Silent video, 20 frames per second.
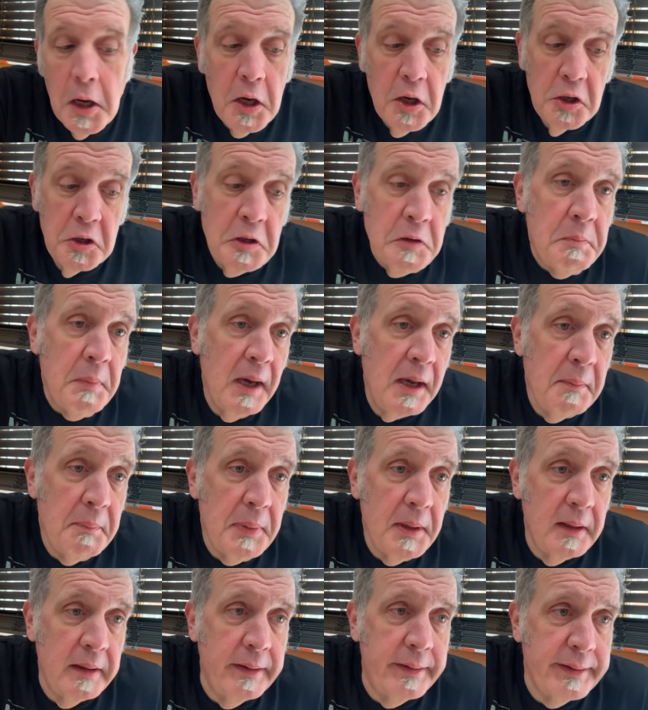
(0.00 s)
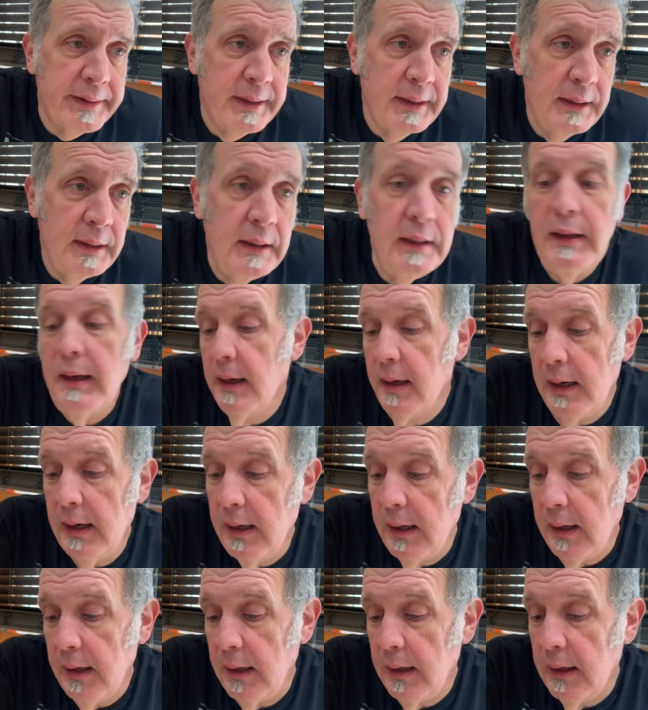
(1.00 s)
You might be lucky
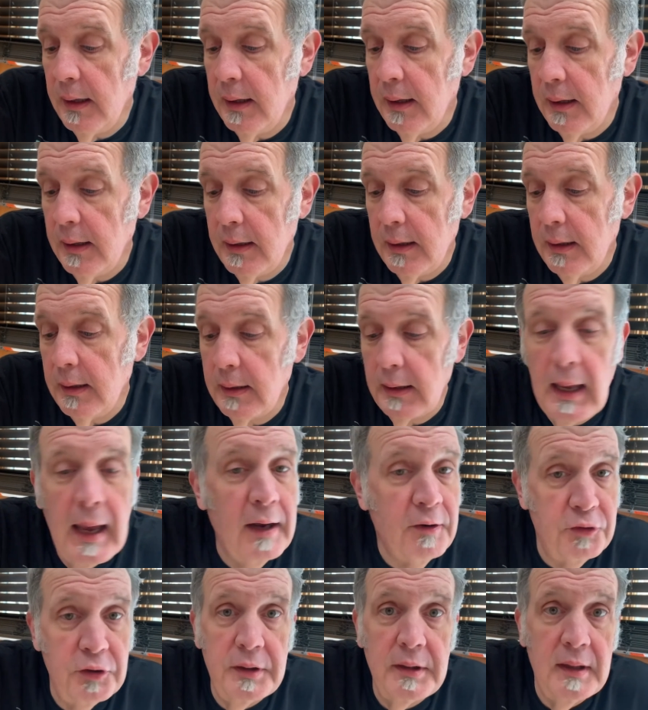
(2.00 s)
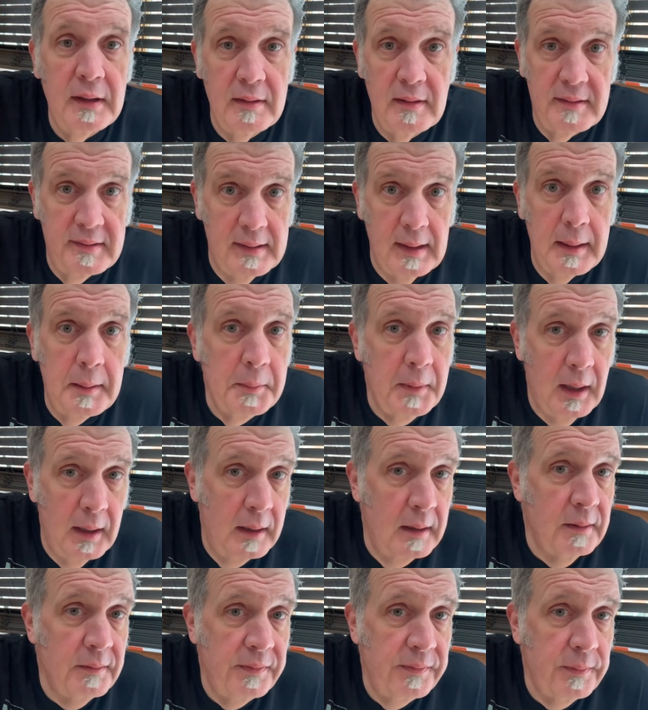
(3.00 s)
and actually get the same kind
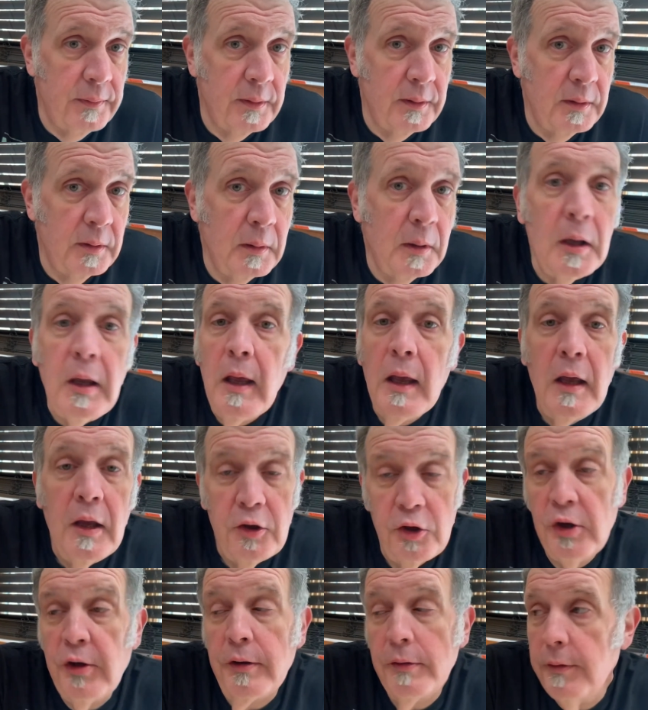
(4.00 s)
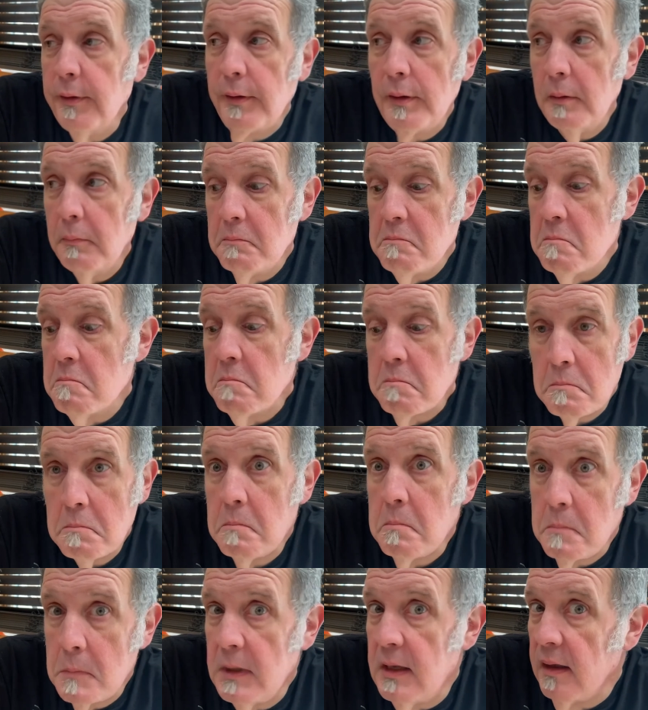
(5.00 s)
of fruit. You'll
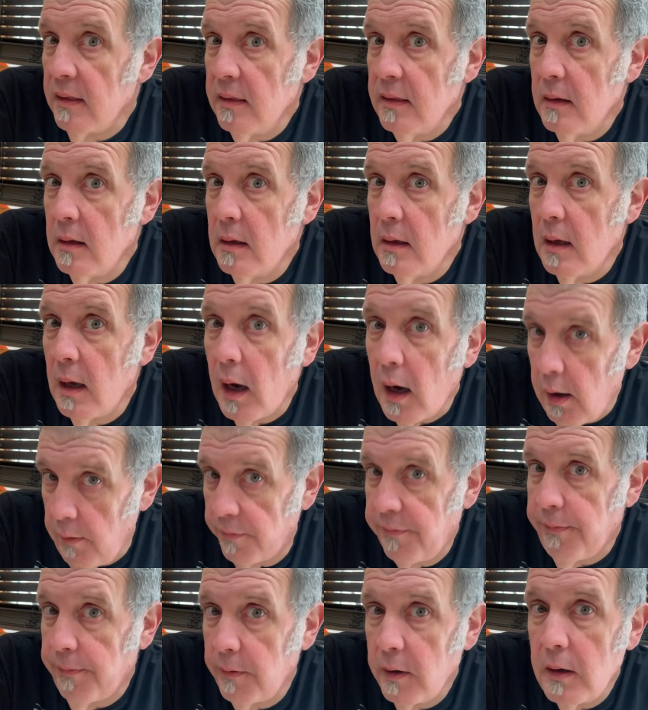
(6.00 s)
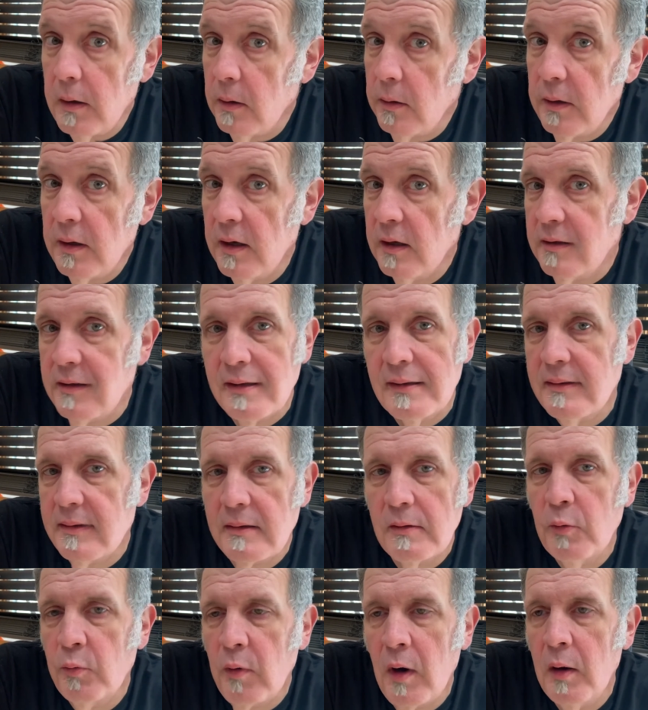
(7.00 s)
get a fruit, it just
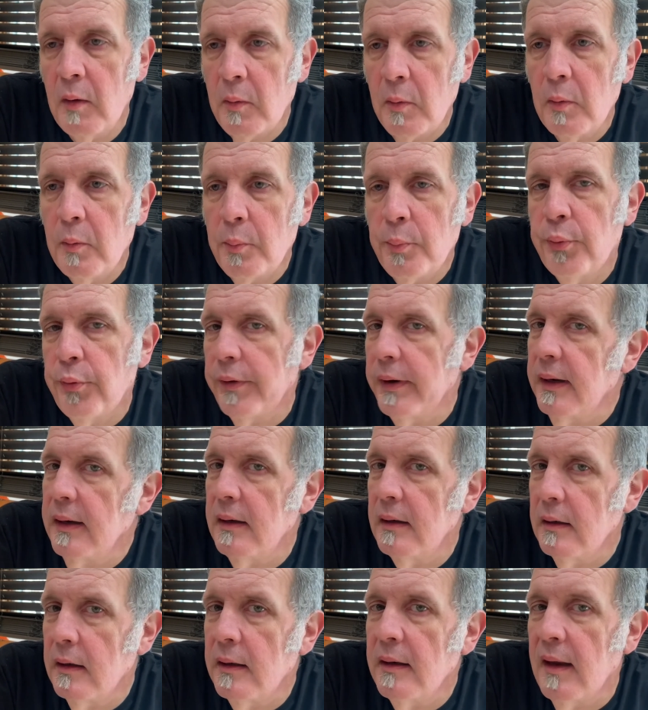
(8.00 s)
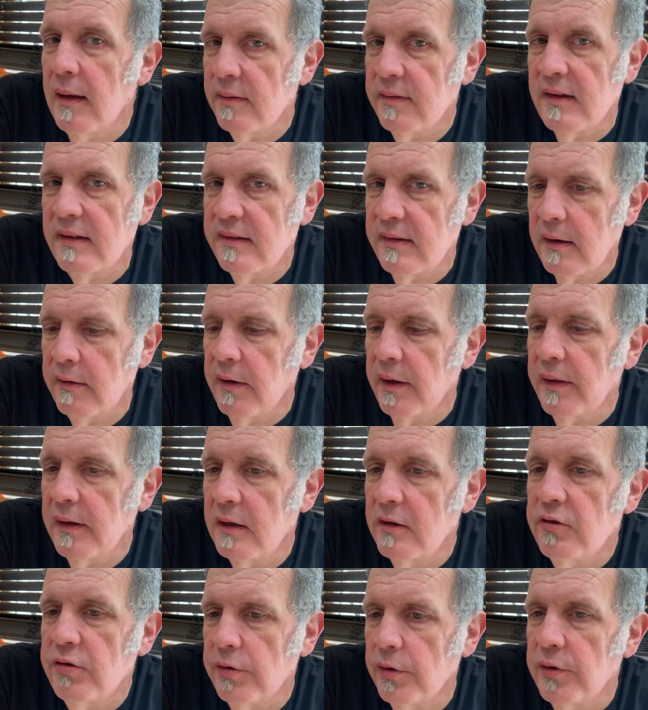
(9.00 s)
won't breed necessarily
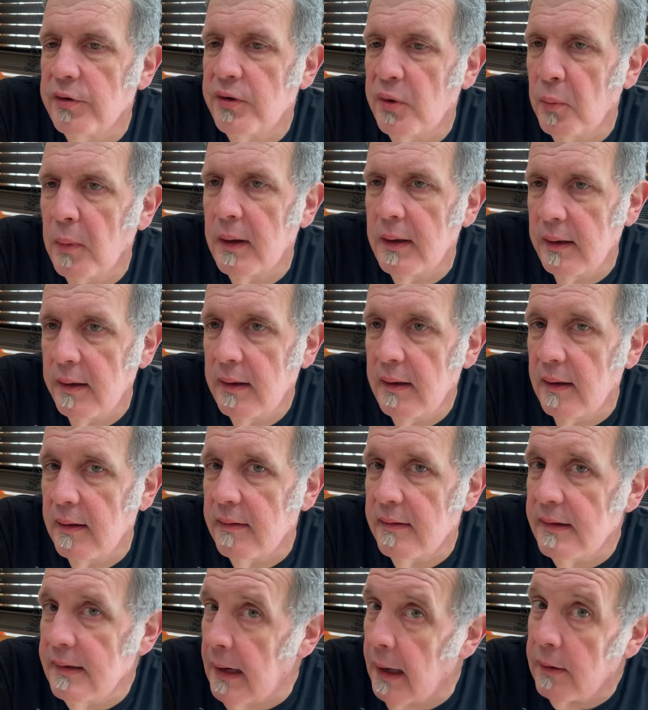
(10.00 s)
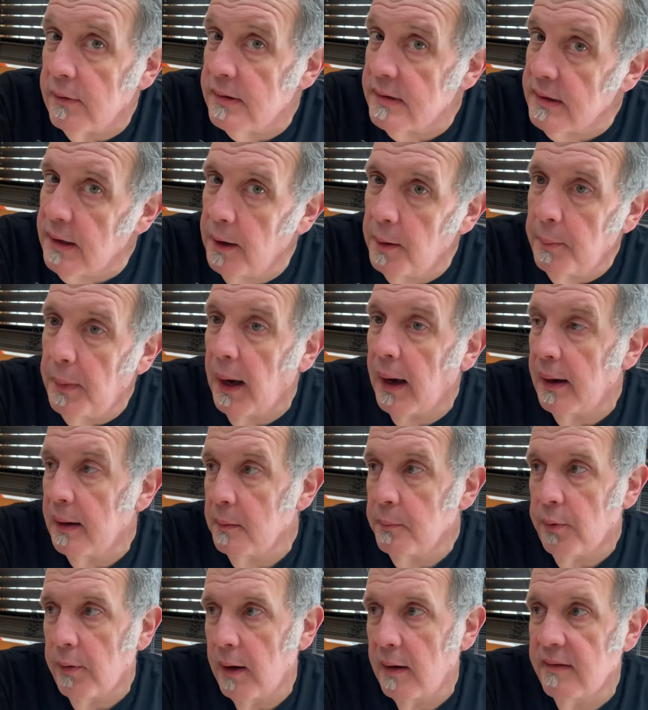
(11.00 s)
true to what it is. Now, some
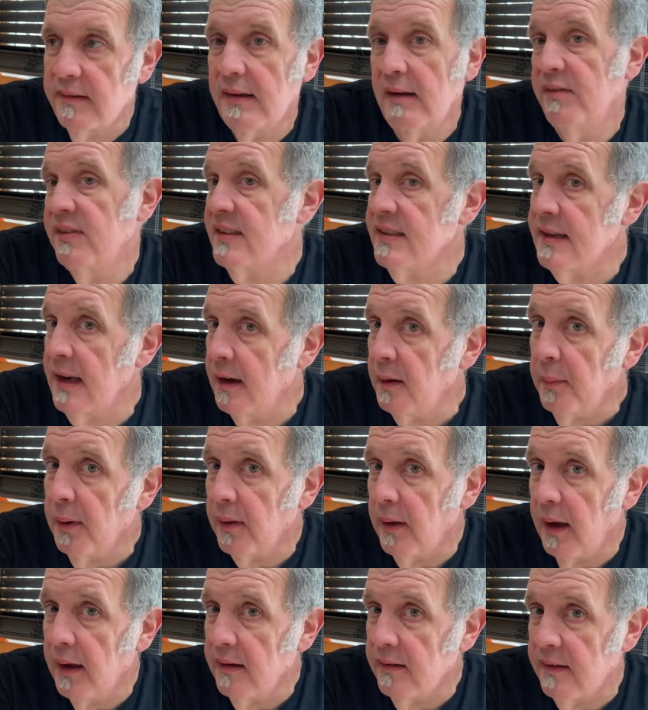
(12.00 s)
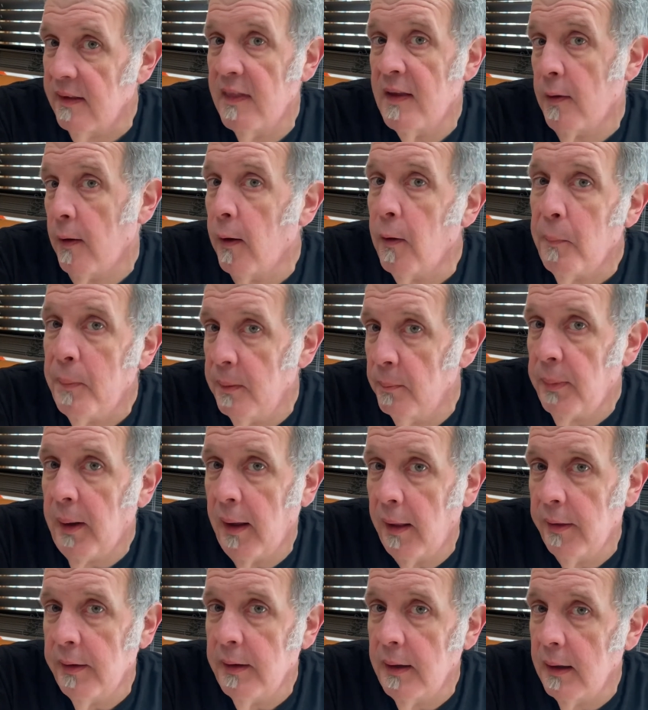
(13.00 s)
hybrids have stabilized and they're open
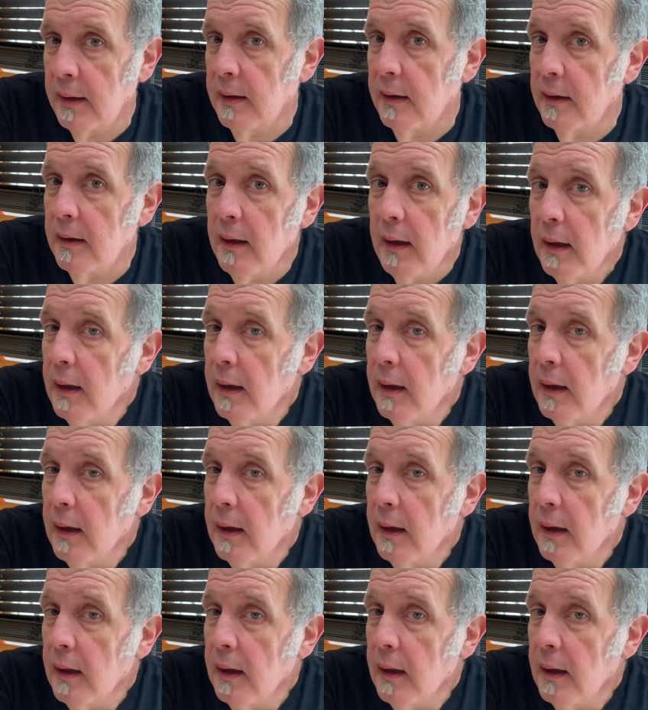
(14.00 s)
pollinated,